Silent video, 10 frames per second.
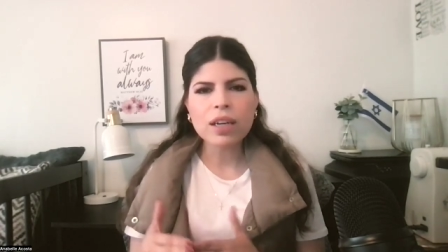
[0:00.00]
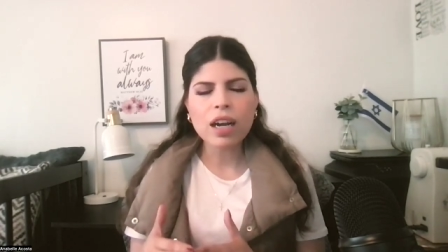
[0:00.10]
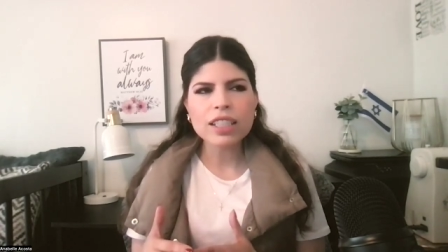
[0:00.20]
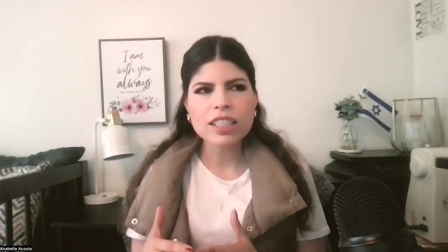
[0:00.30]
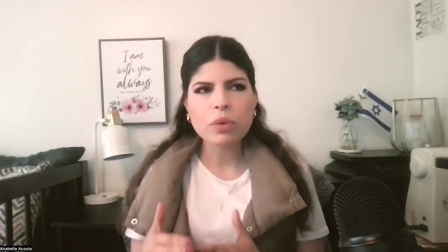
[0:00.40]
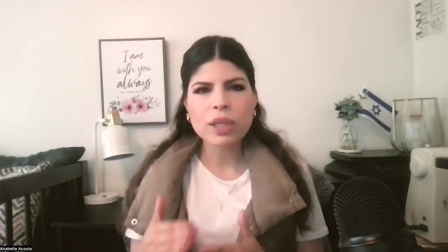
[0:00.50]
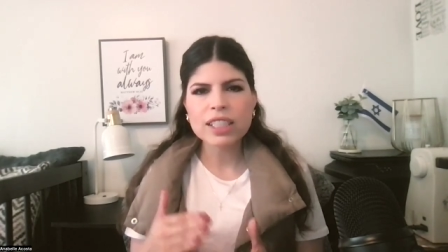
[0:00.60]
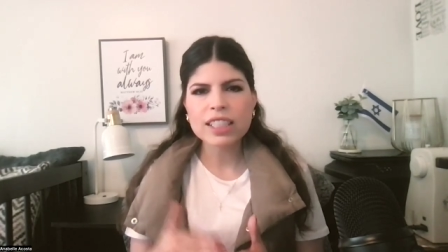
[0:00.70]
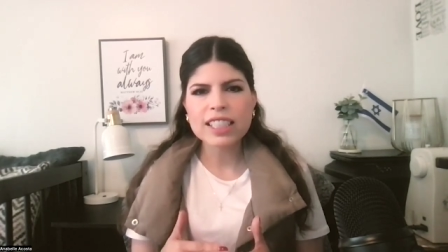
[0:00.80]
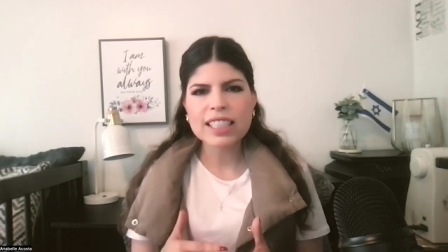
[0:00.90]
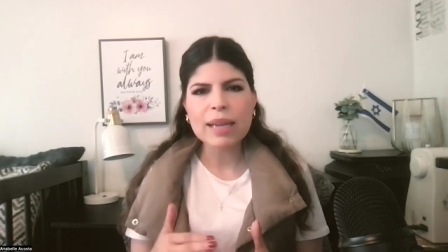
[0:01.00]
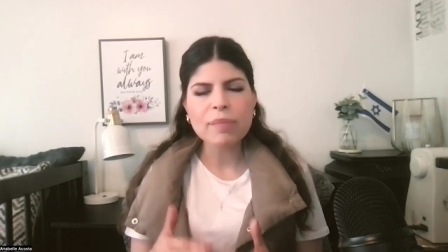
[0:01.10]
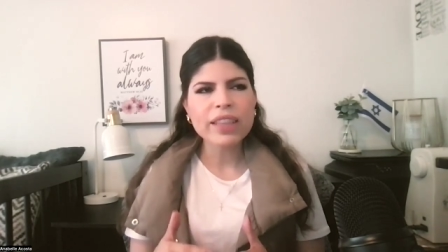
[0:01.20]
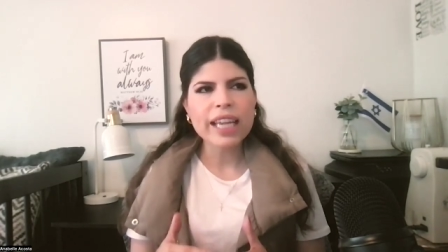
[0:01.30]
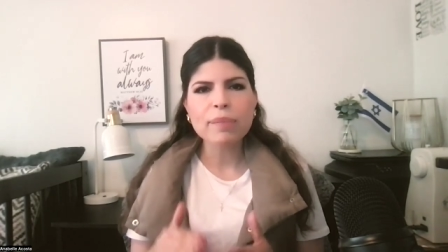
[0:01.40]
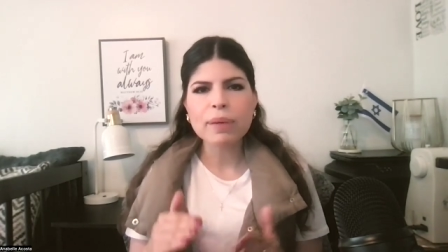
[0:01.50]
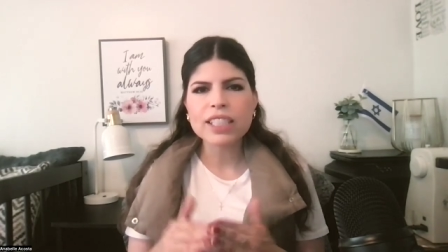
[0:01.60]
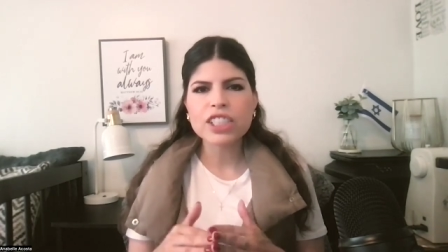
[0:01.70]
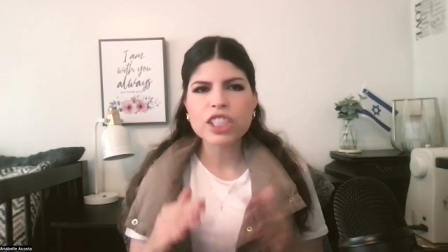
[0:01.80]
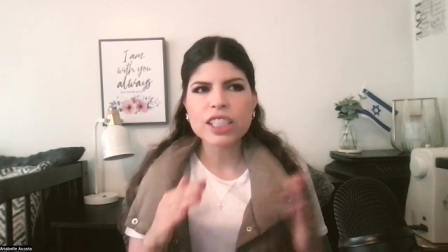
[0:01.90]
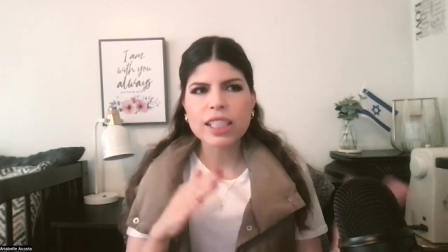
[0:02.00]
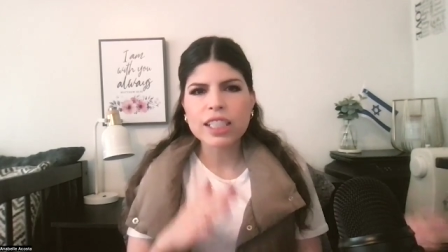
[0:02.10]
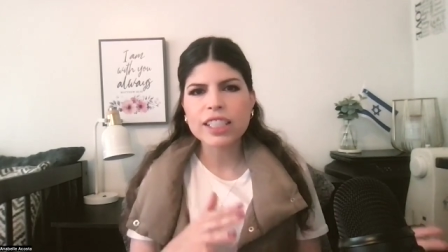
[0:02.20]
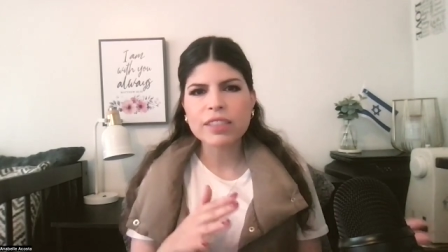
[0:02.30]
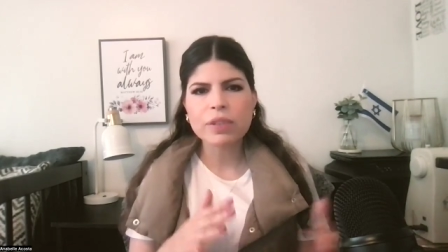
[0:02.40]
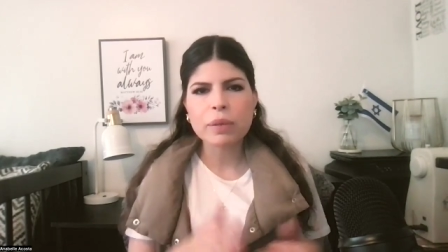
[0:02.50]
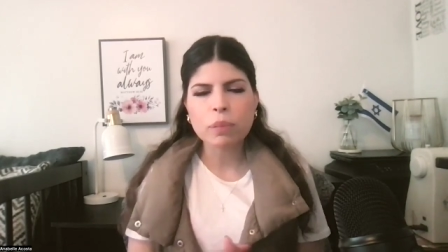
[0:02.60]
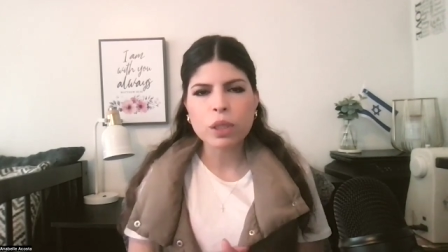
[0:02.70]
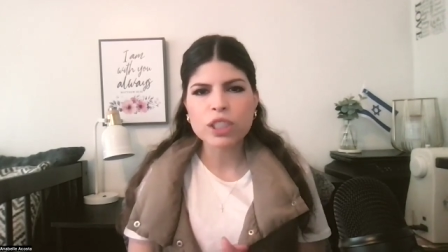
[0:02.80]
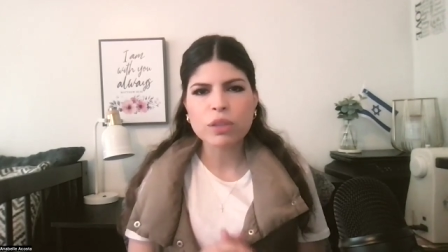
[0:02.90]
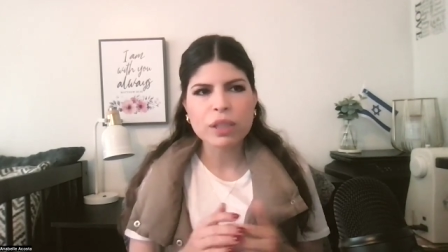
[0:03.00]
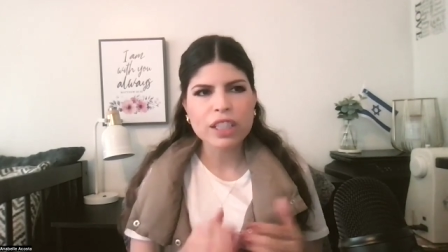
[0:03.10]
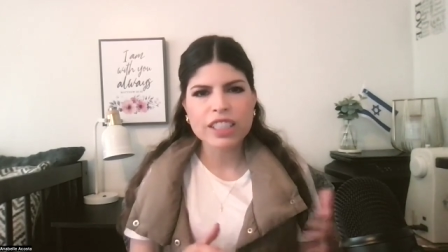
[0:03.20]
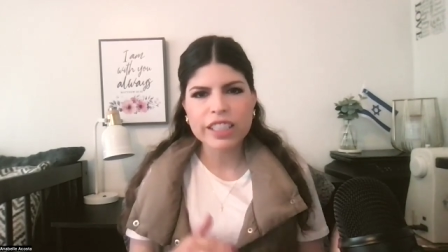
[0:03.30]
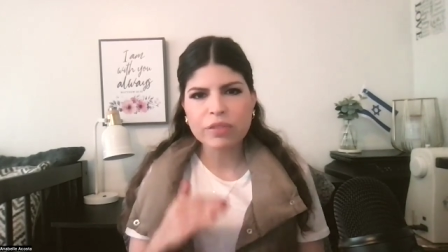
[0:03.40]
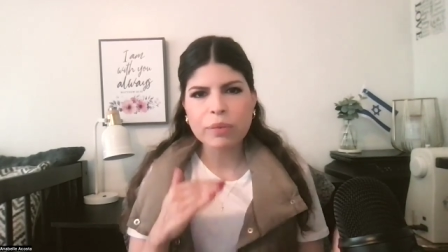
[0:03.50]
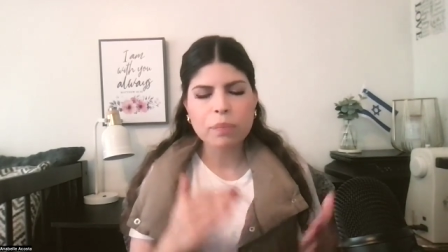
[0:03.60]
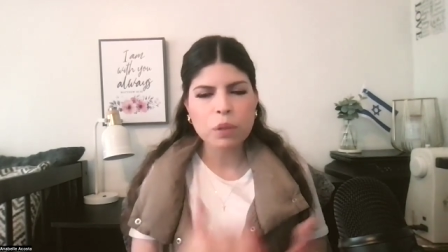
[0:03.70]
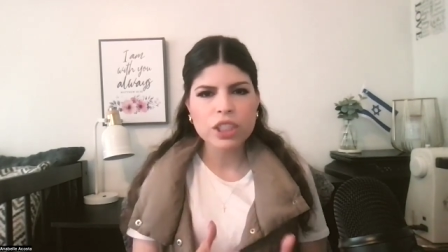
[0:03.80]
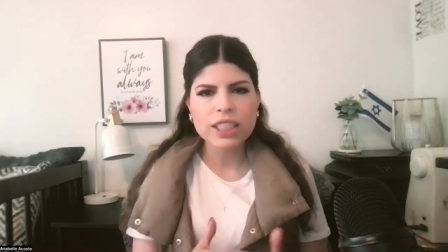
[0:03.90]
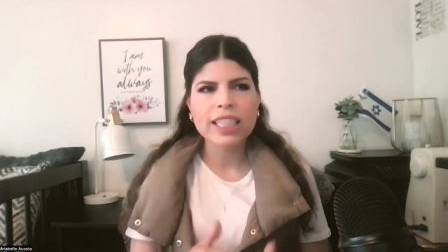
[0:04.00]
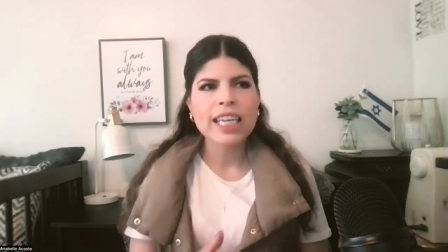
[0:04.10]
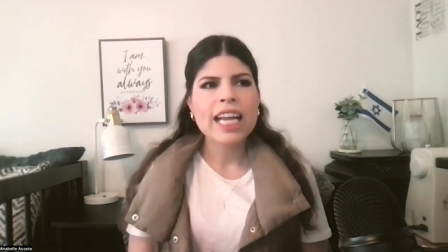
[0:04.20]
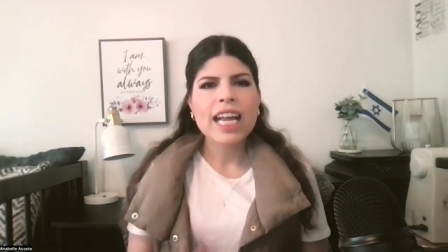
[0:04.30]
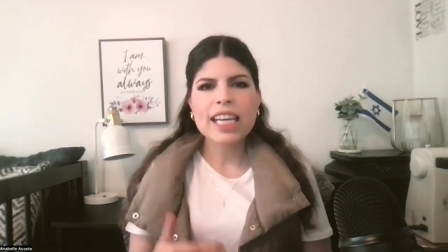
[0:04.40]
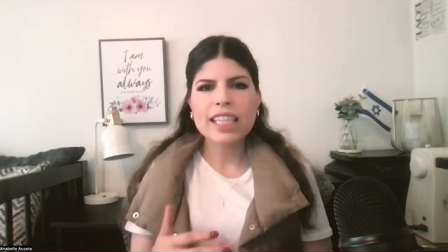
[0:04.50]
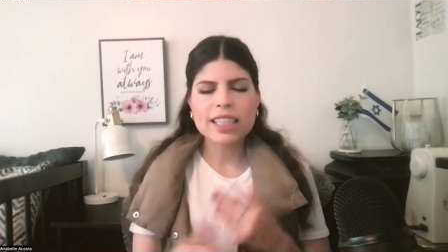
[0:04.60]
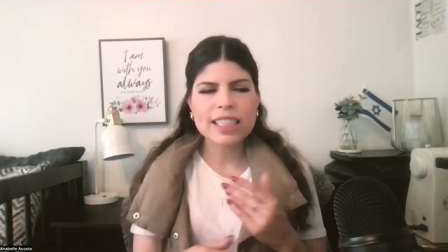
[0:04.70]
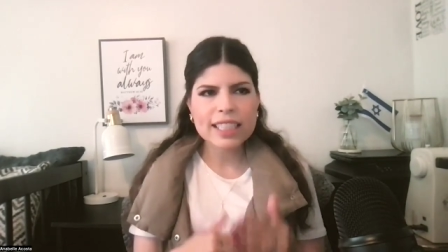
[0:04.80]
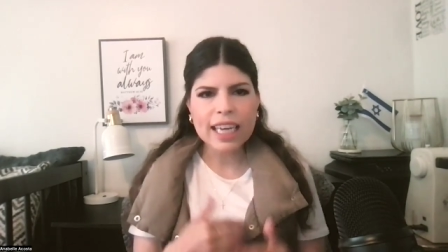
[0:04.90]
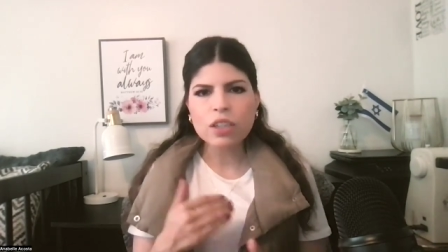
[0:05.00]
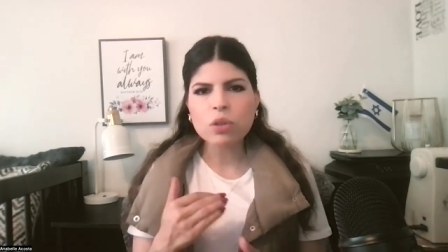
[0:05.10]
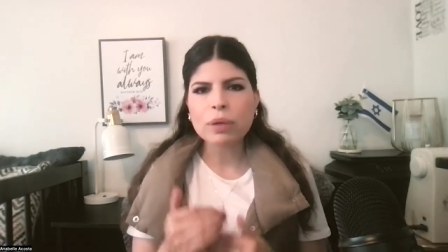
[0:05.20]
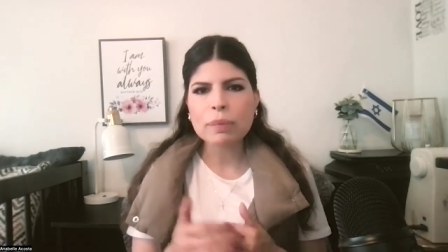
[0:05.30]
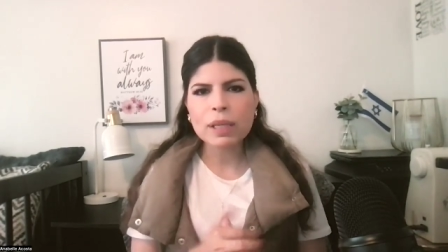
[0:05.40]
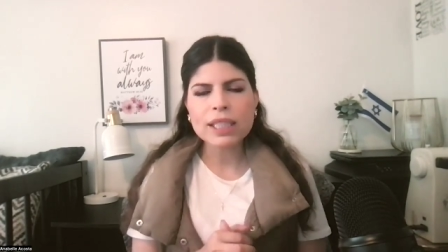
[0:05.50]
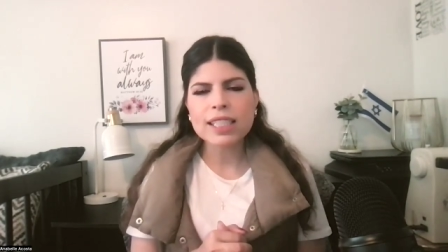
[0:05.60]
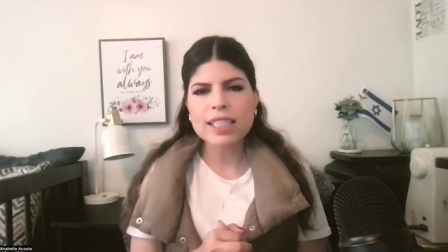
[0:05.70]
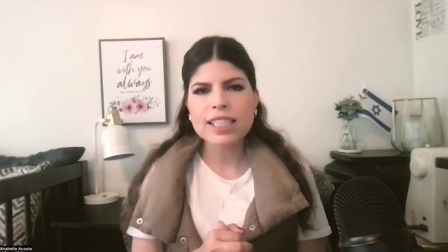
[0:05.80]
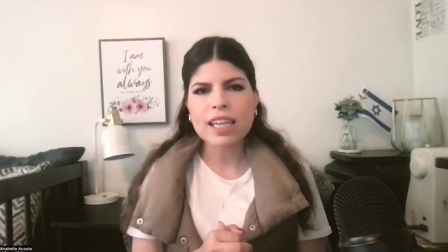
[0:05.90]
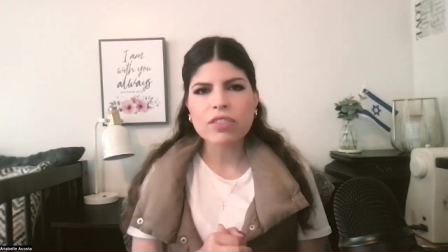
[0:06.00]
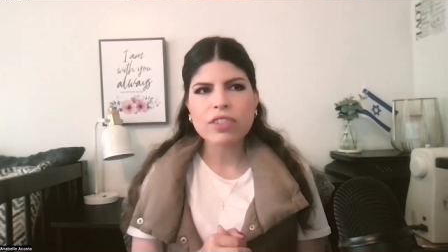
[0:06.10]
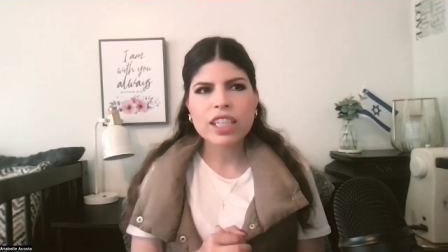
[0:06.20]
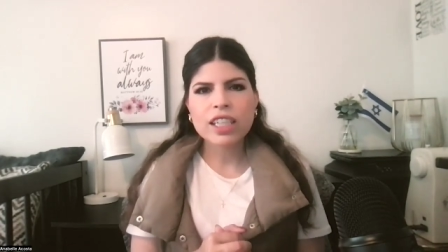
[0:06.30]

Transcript: consequences, the same thing, but it's just in a different person with a different person. And the cycle repeats itself.